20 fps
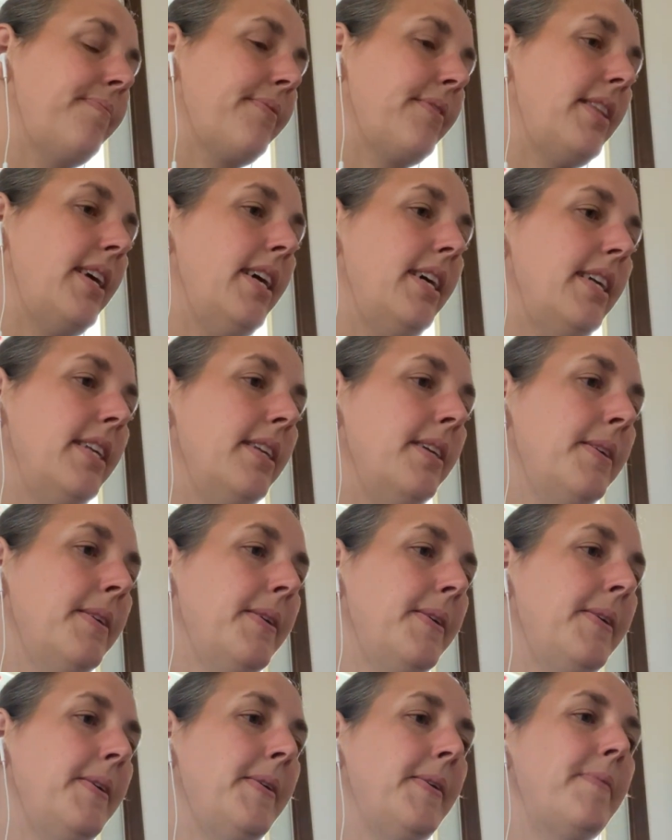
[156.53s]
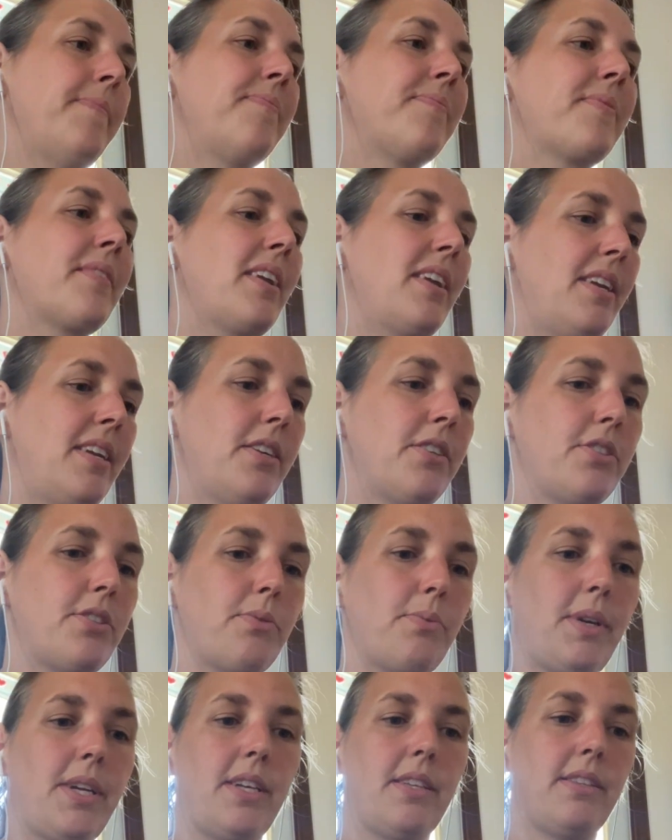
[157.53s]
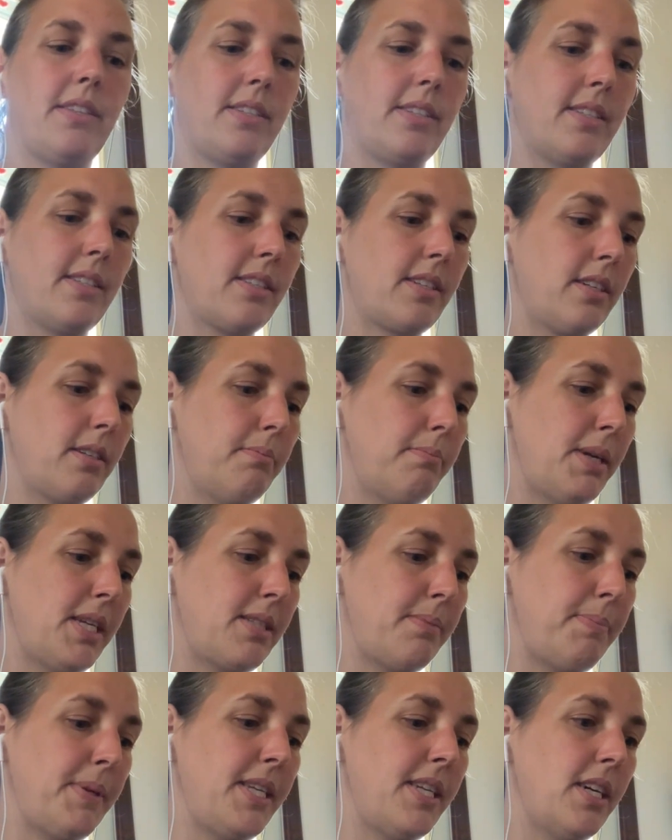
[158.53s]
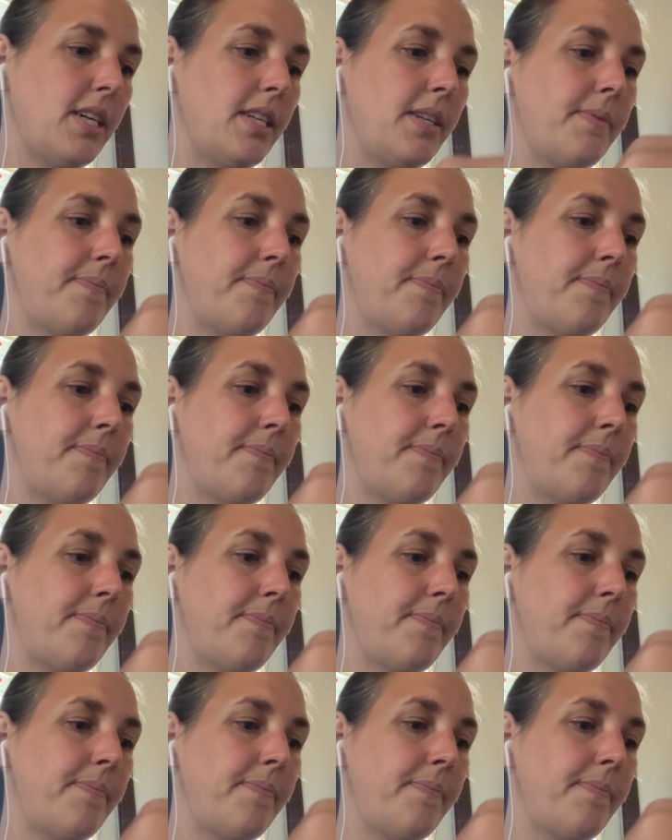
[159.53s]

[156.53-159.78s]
Then, here's the way this is going to best be done.